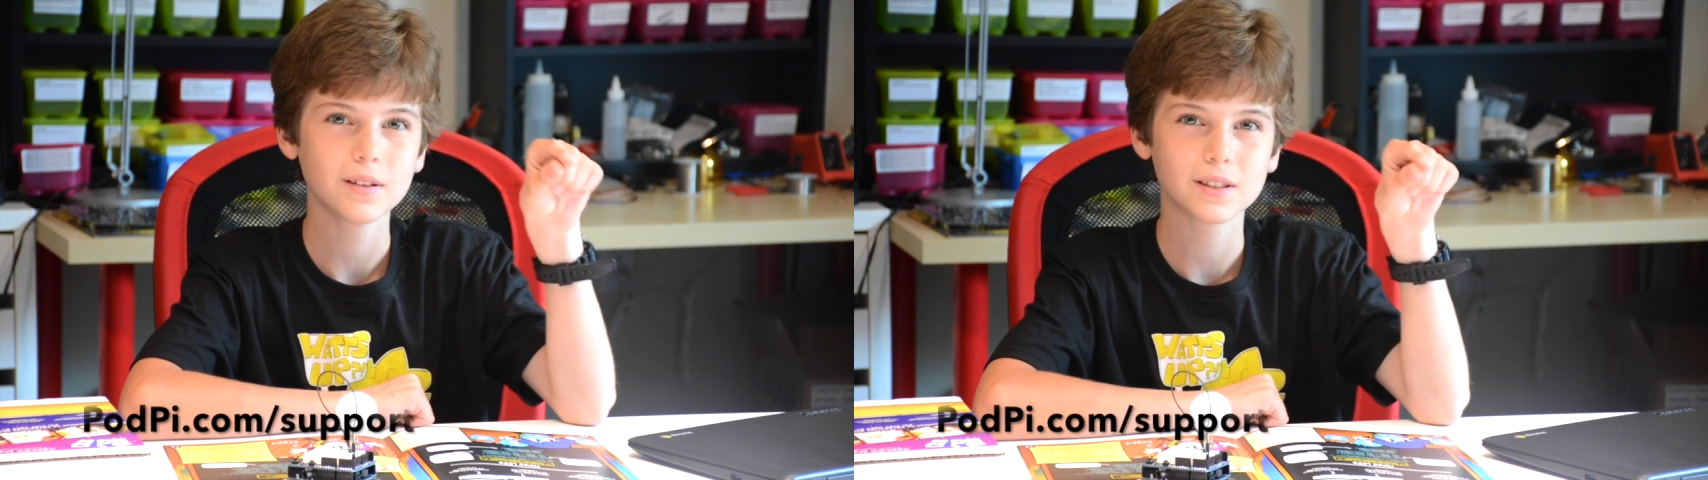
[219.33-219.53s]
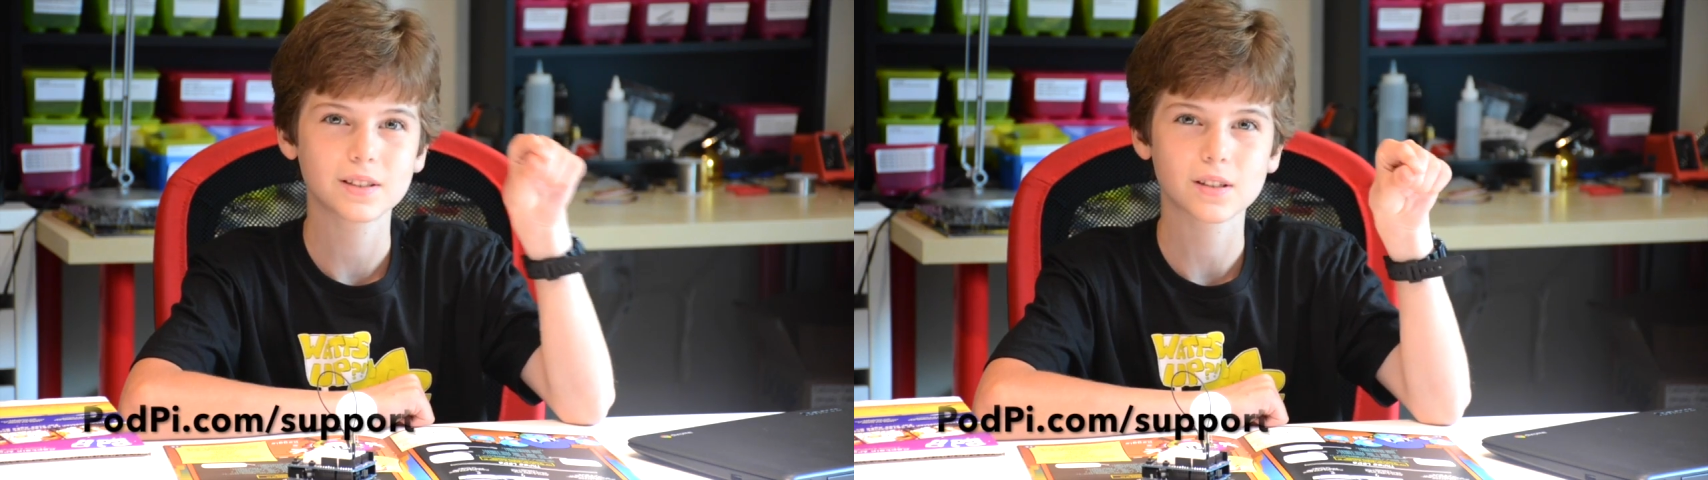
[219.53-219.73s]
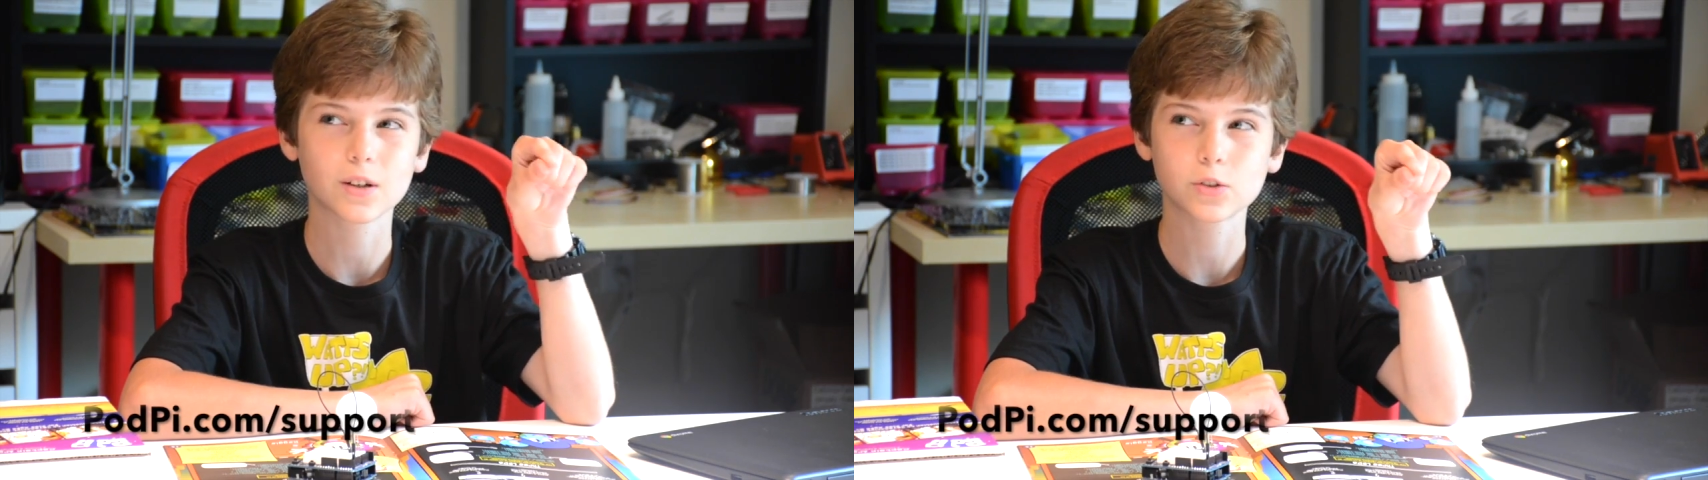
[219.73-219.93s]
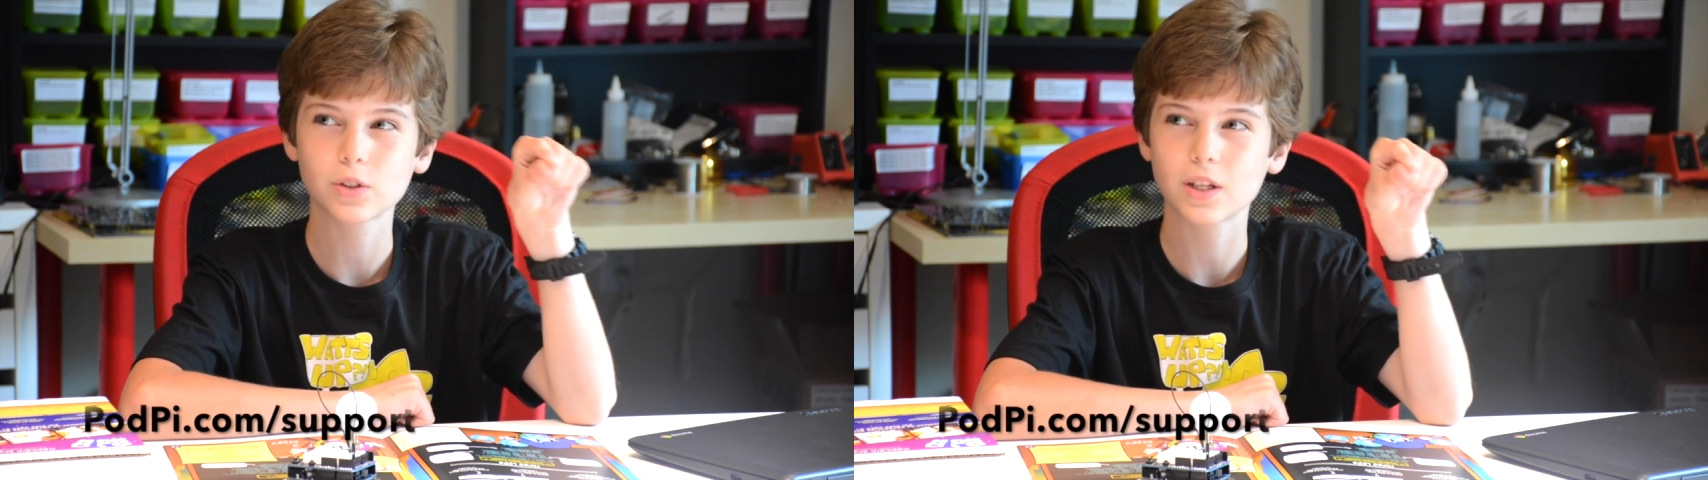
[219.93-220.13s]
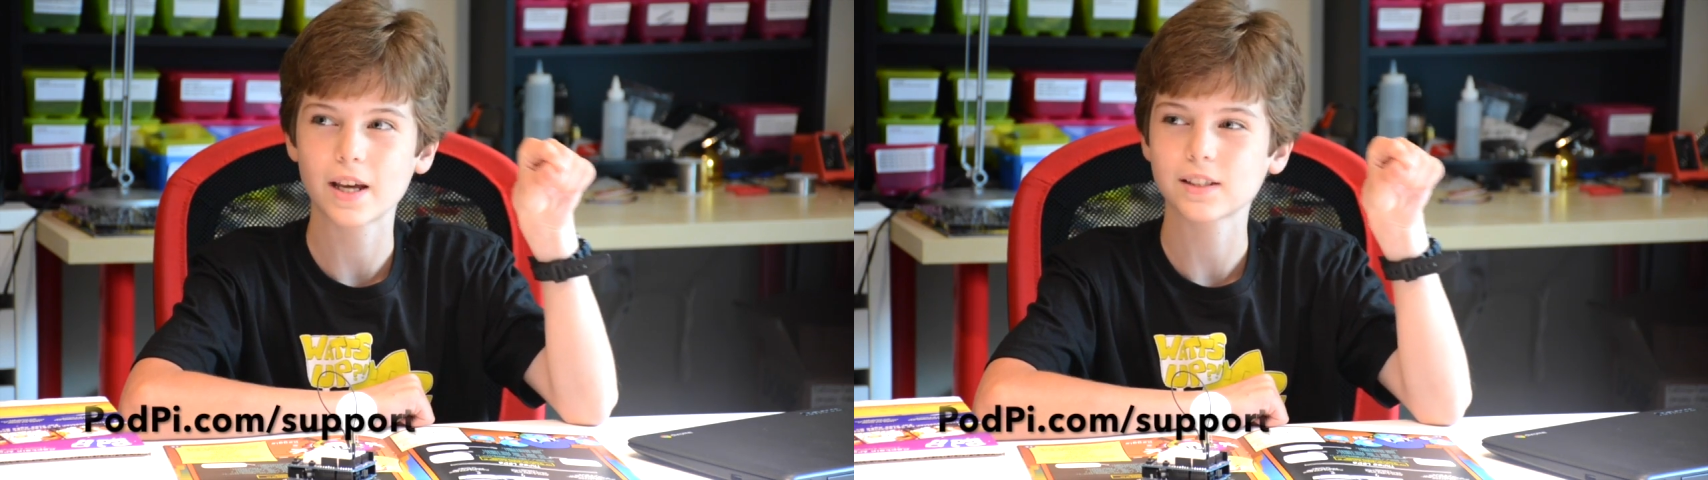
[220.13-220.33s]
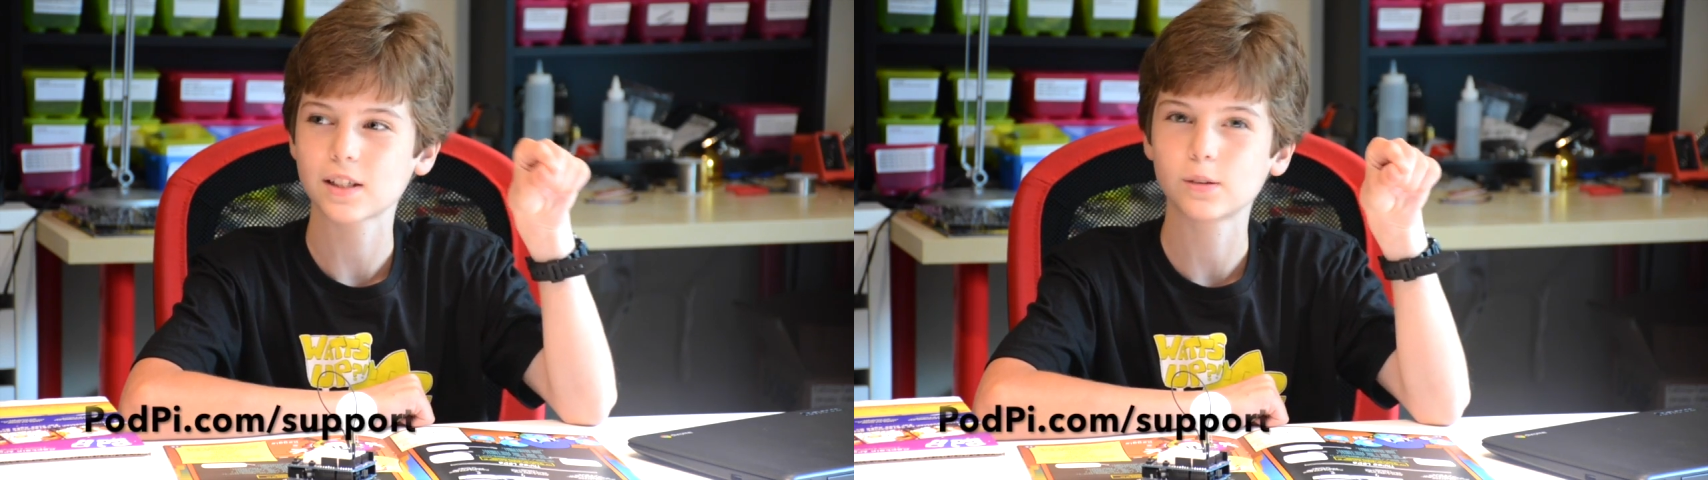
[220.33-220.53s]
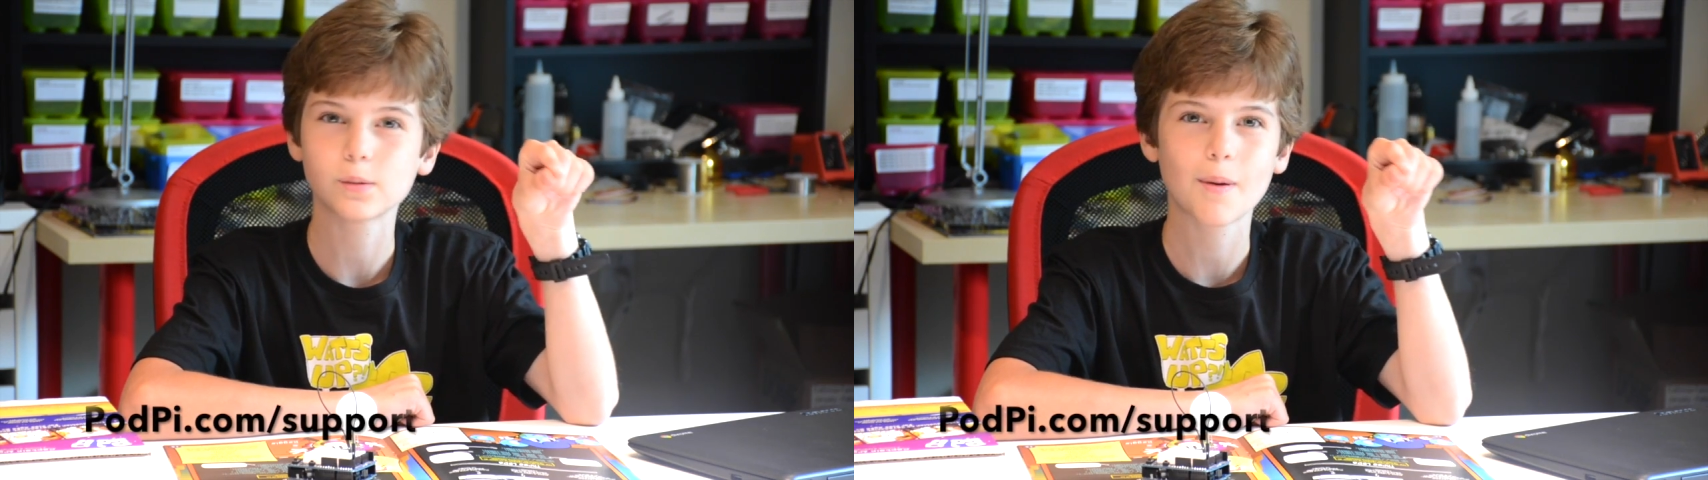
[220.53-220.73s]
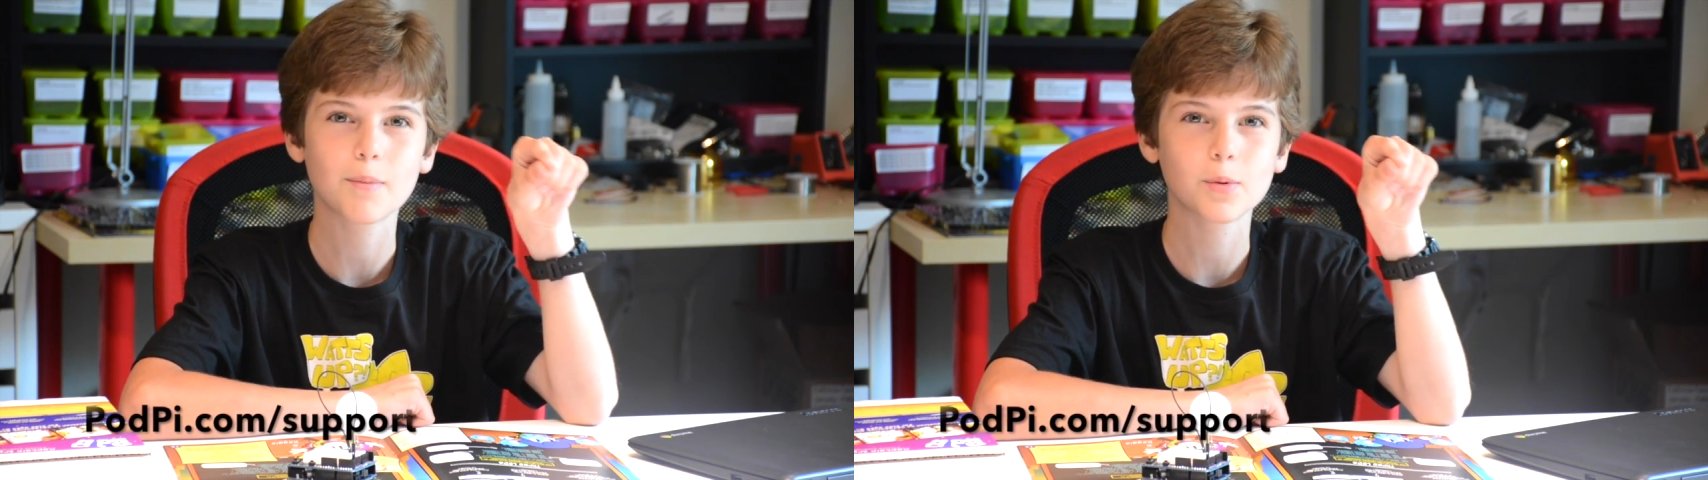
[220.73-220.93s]
It starts with an S. I don't
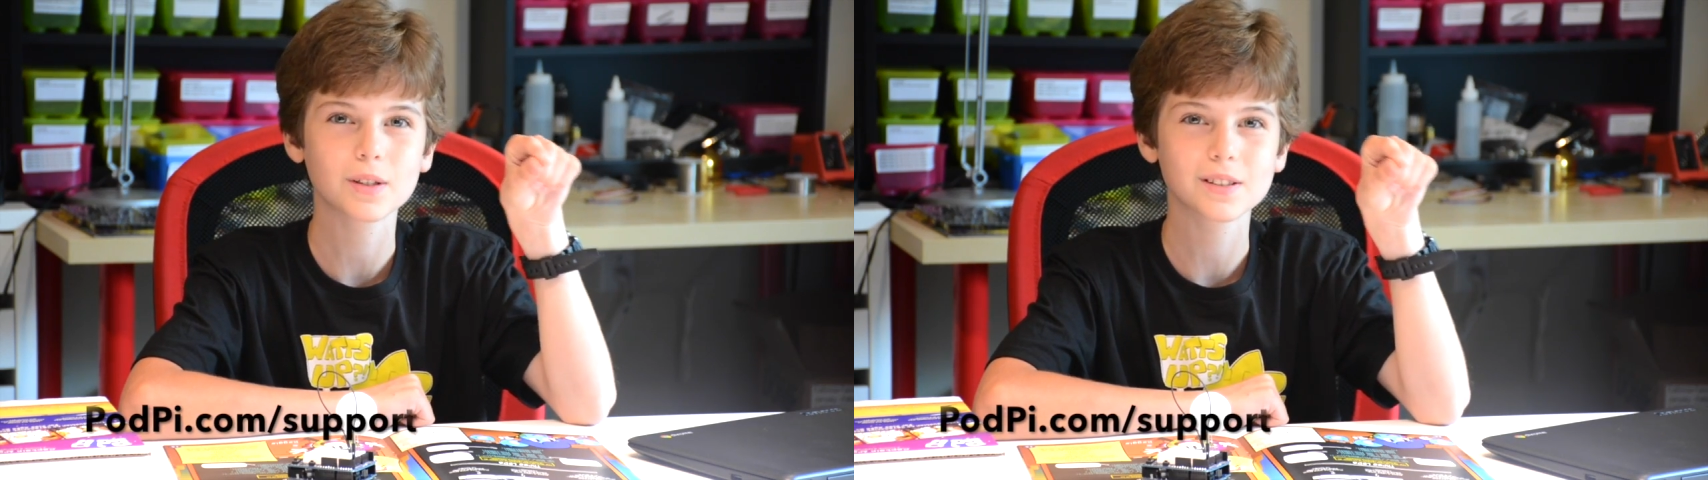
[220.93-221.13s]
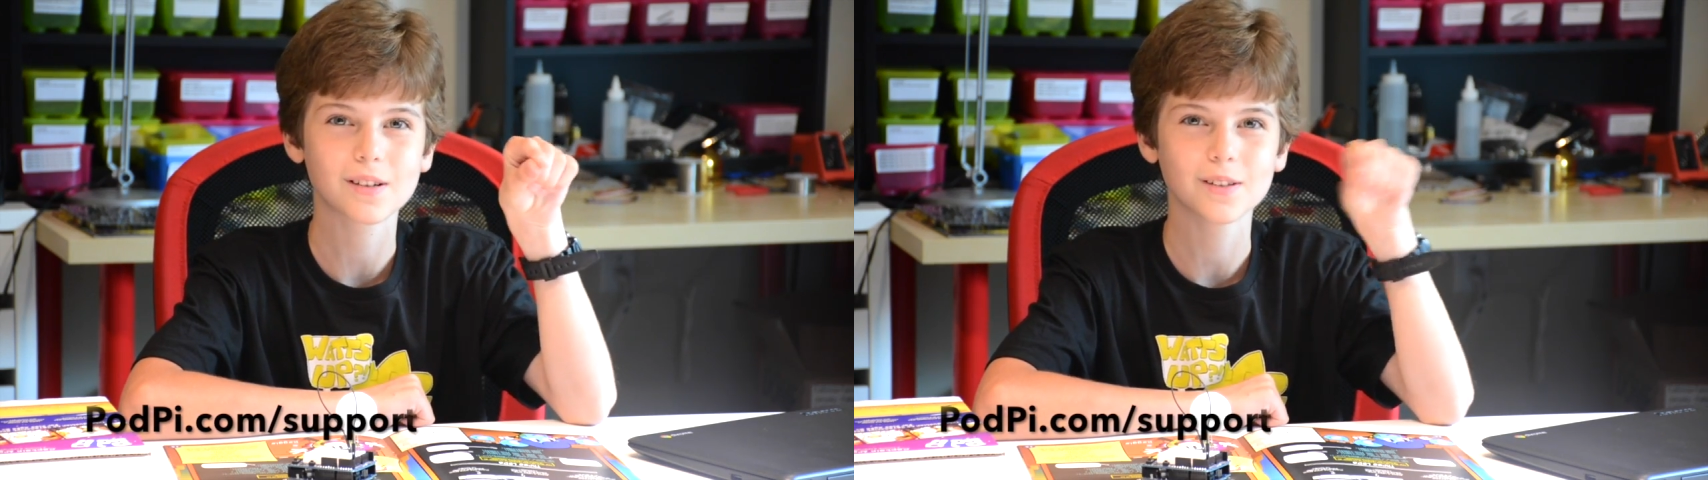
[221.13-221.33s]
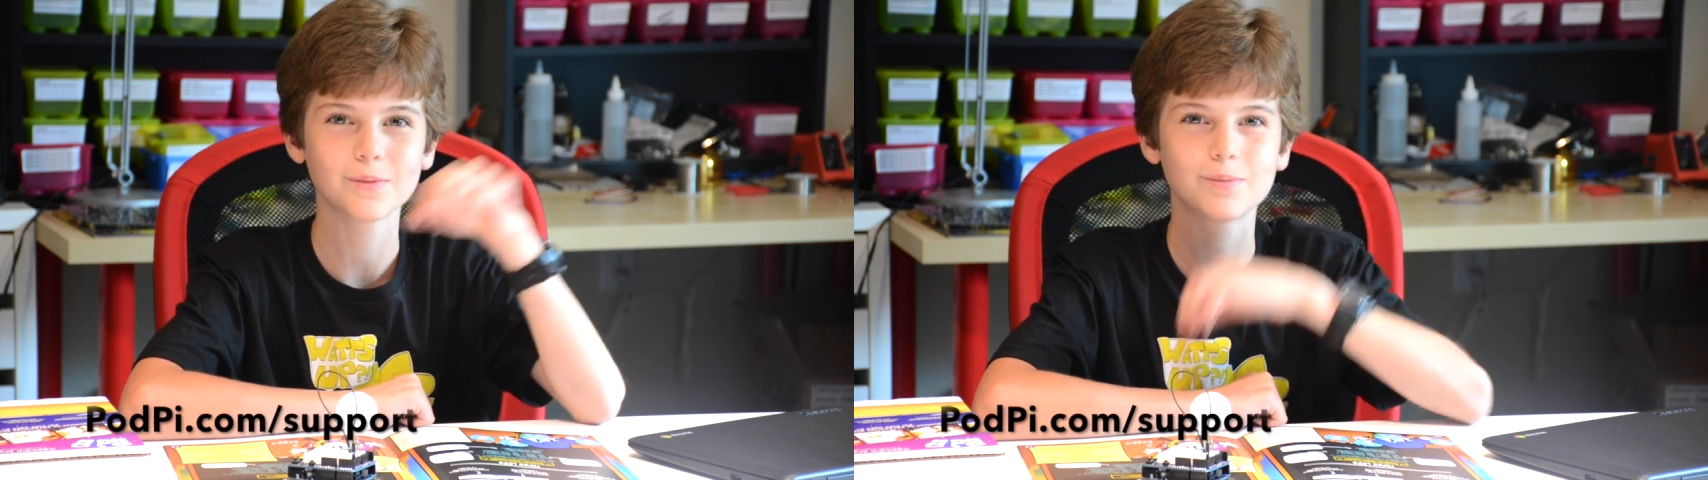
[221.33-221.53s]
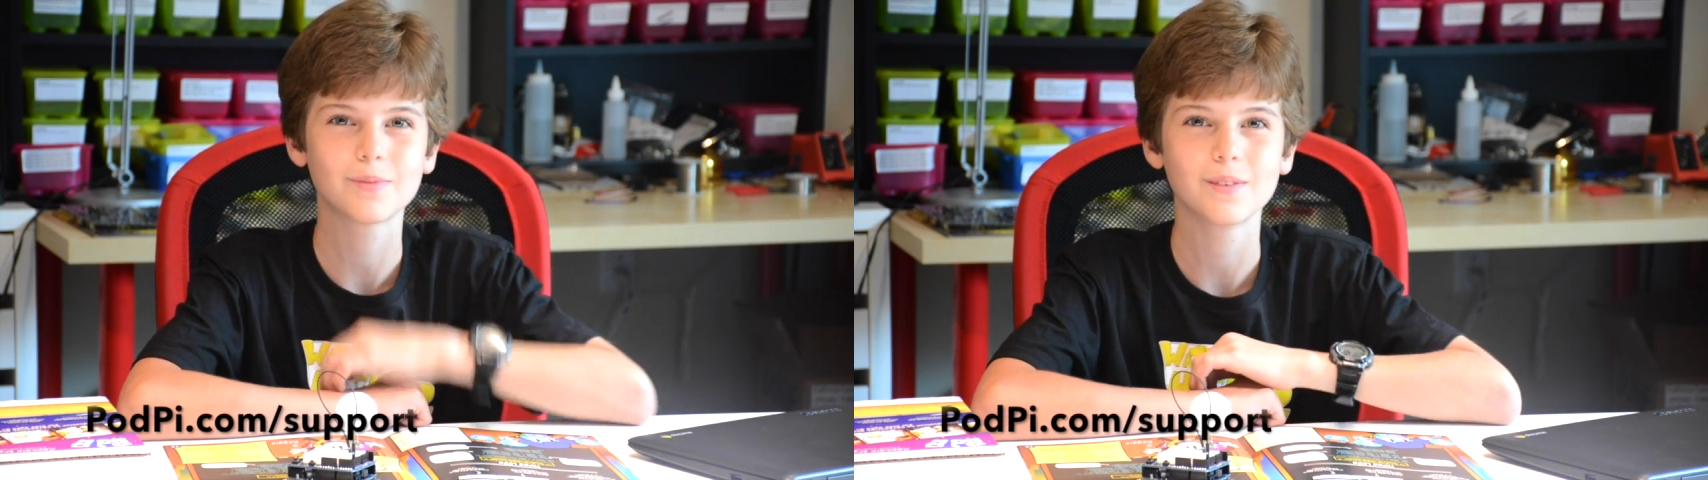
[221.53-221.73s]
remember what it's called.